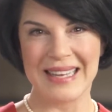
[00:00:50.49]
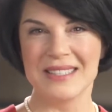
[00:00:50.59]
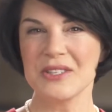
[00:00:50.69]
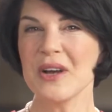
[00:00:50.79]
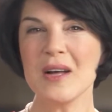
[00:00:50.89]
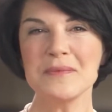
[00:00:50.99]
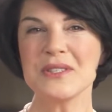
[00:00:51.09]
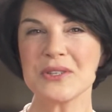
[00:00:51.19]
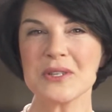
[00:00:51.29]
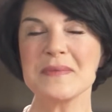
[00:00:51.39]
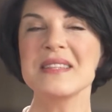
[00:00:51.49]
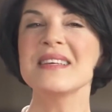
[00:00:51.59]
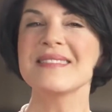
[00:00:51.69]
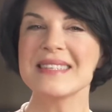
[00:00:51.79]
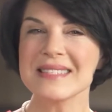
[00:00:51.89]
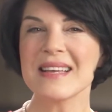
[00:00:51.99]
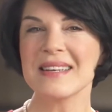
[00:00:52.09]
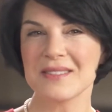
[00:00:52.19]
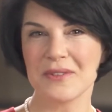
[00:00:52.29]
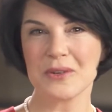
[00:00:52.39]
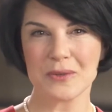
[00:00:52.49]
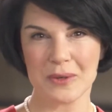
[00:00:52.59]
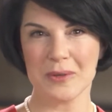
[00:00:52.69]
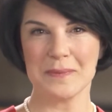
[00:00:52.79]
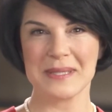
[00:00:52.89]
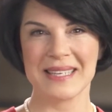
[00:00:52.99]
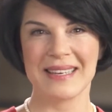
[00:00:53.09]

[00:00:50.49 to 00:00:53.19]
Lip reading: to help determine the size of your groups.